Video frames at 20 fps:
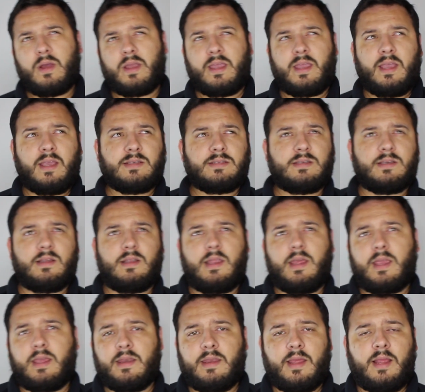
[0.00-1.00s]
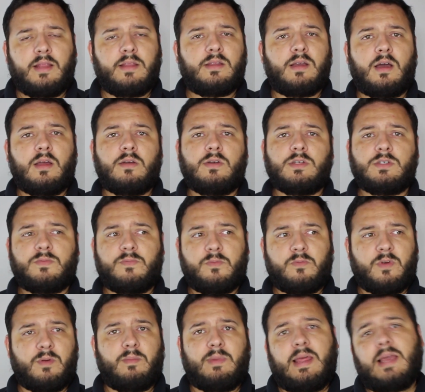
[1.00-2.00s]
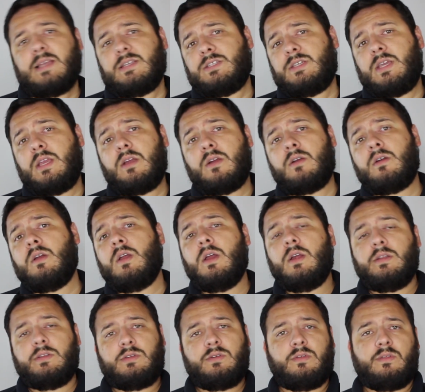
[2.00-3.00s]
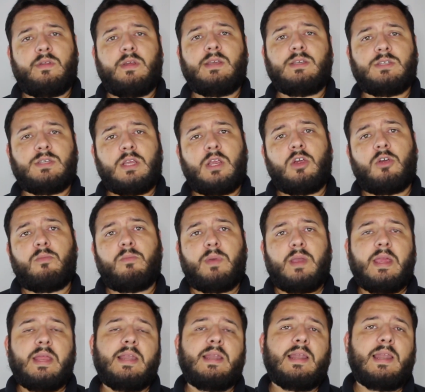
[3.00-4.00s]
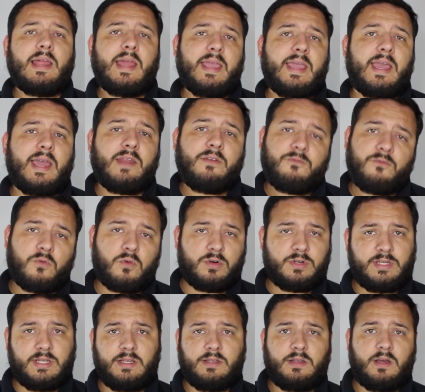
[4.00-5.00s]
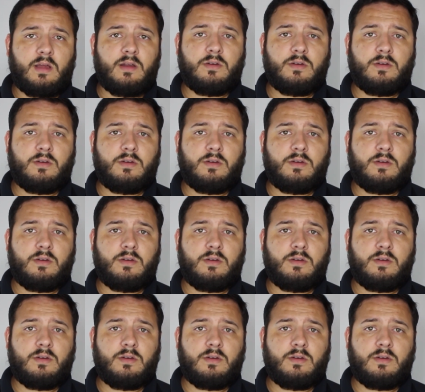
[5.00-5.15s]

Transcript: I guess like $9 from last year to this year being like at $14.